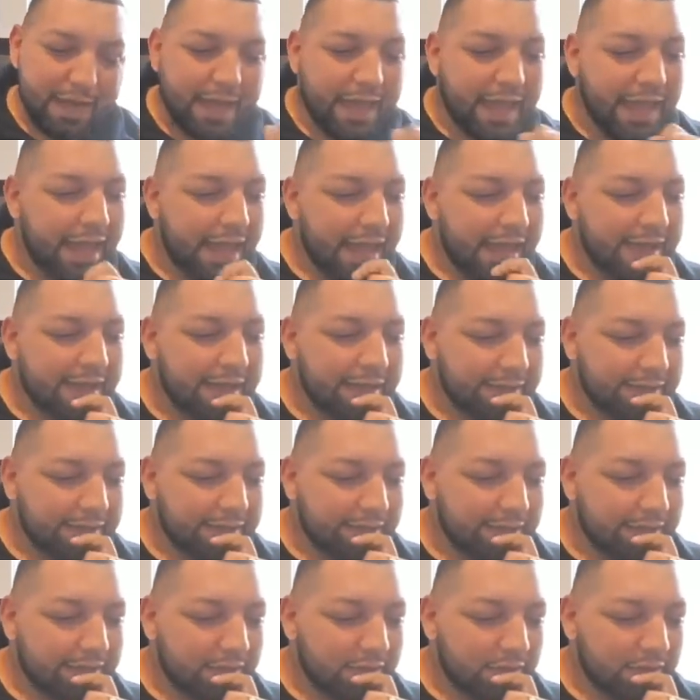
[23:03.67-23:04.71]

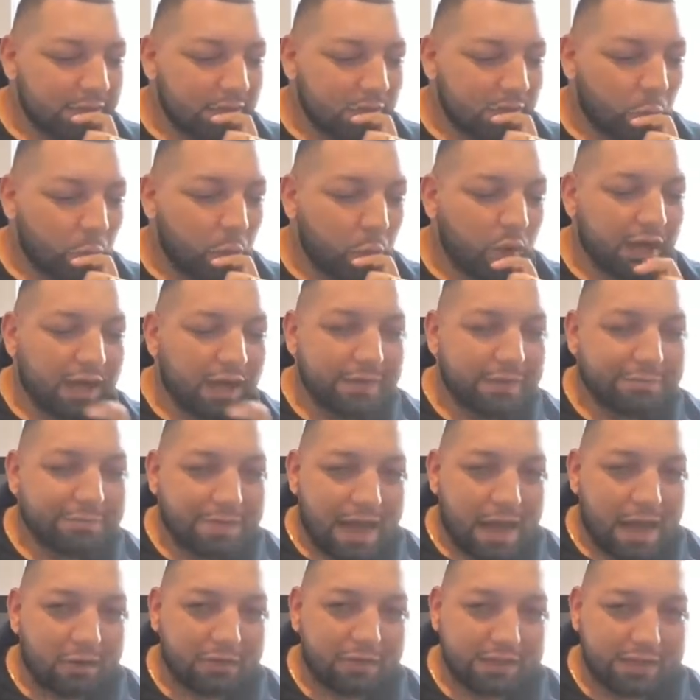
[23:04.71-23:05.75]
And what I
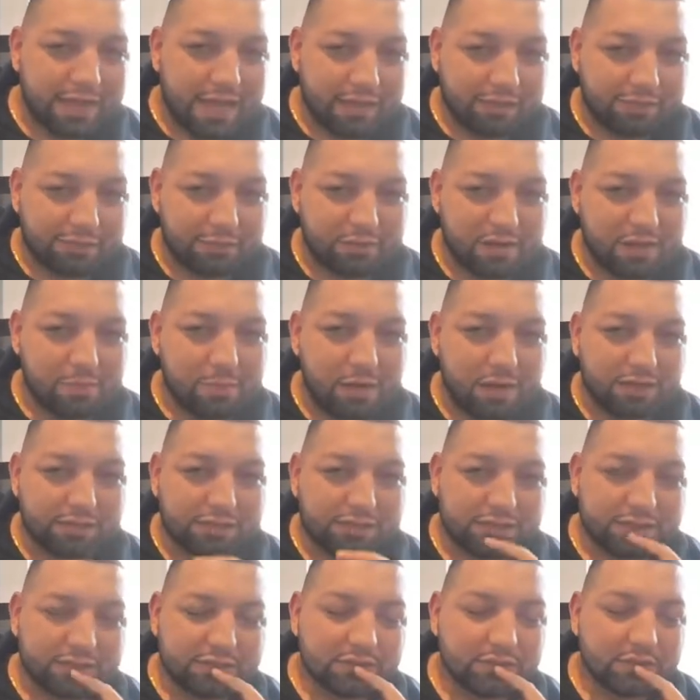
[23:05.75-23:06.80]
found in that 3
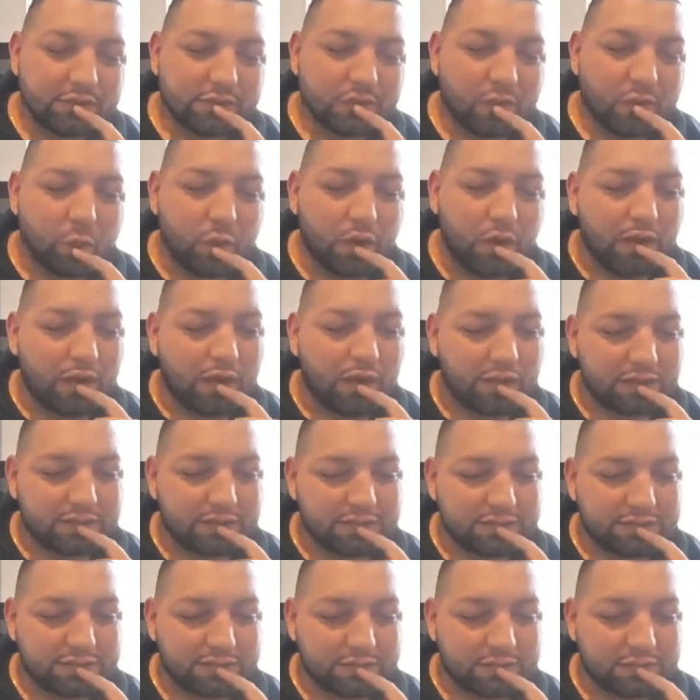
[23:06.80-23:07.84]
months was,